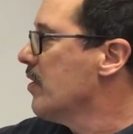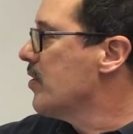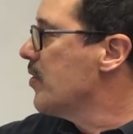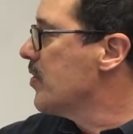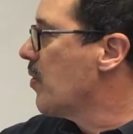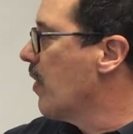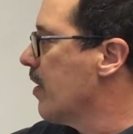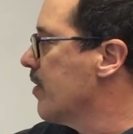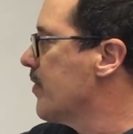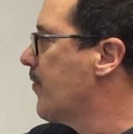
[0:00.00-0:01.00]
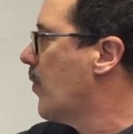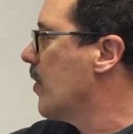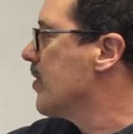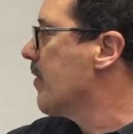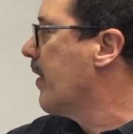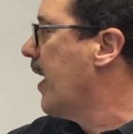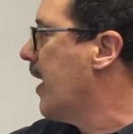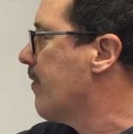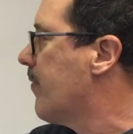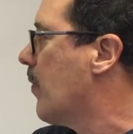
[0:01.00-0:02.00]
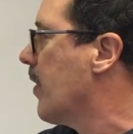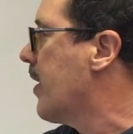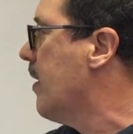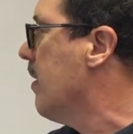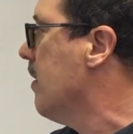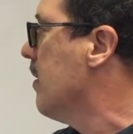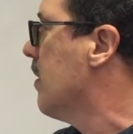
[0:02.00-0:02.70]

2 squared is 4, so I'm going to add 4 here.